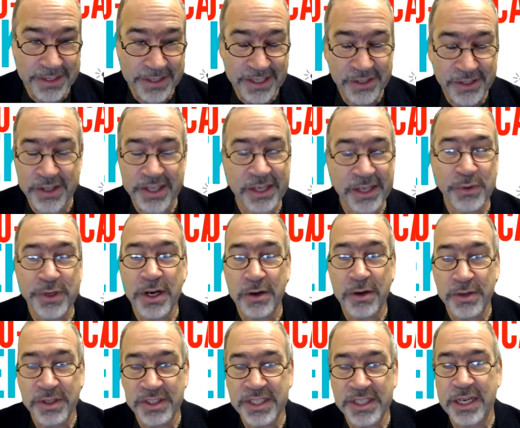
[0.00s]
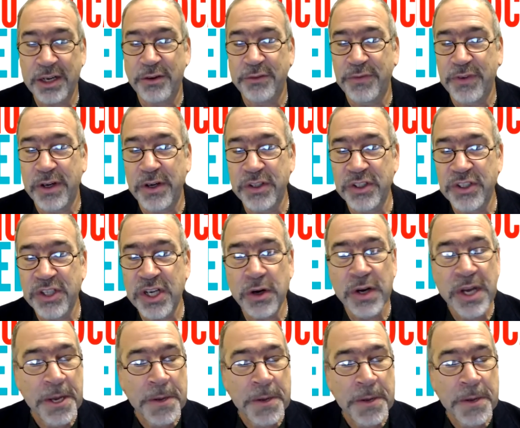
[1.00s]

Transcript: That's the thing we always tell folks. So,